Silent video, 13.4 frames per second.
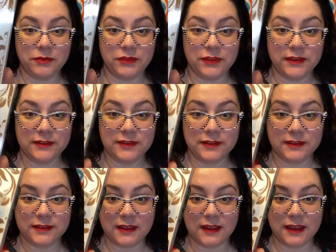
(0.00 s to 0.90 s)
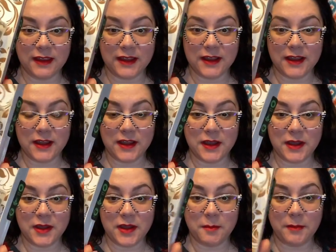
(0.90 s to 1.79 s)
This looks like
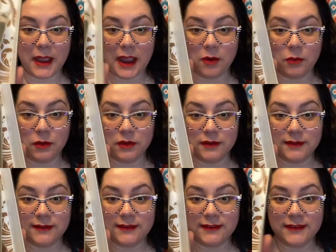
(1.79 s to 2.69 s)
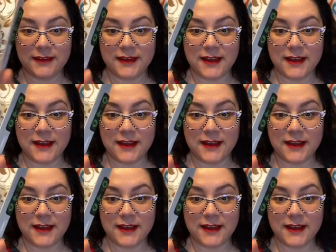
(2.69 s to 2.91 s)
a backwoods